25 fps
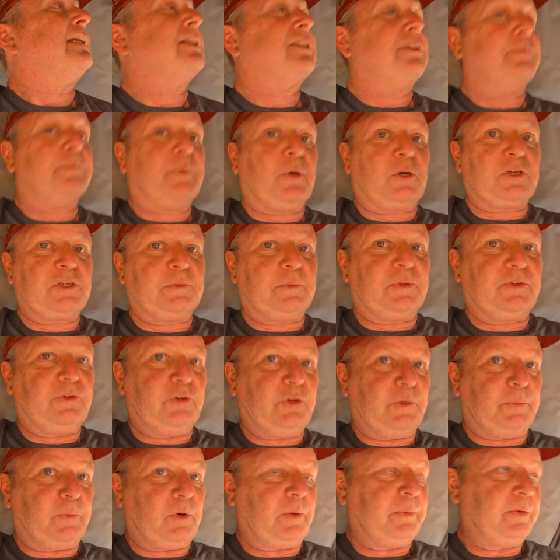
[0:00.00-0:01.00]
impossible to
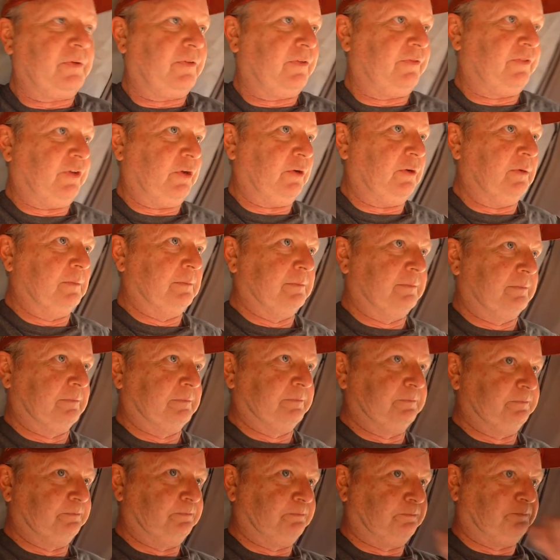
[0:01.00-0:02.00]
do a proper review
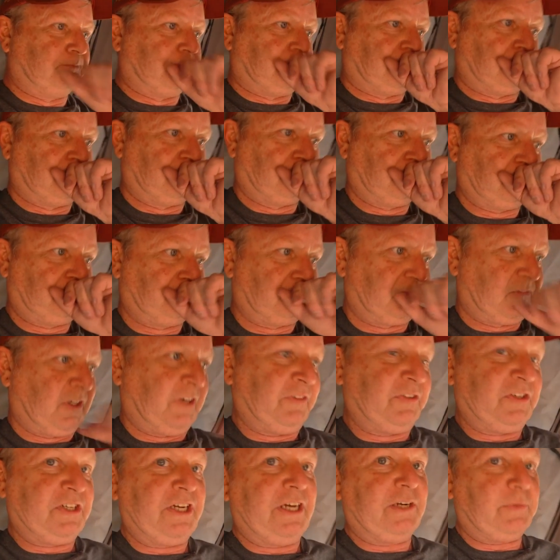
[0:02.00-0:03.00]

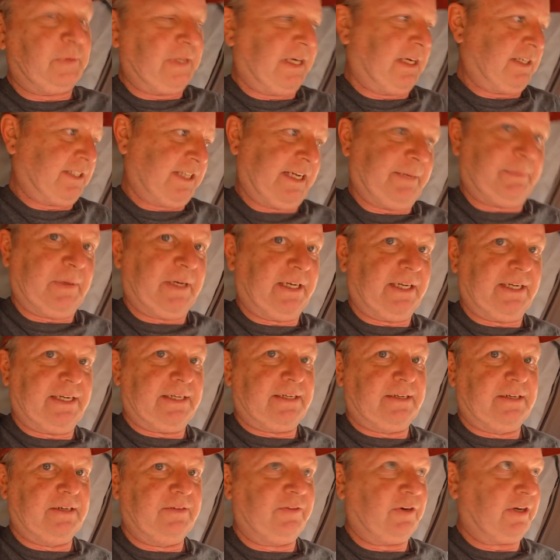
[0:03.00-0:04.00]
of a tent without sleeping in
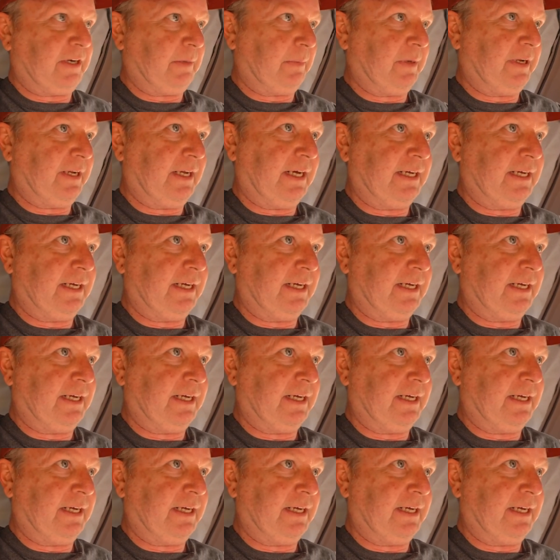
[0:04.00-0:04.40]
it for a couple of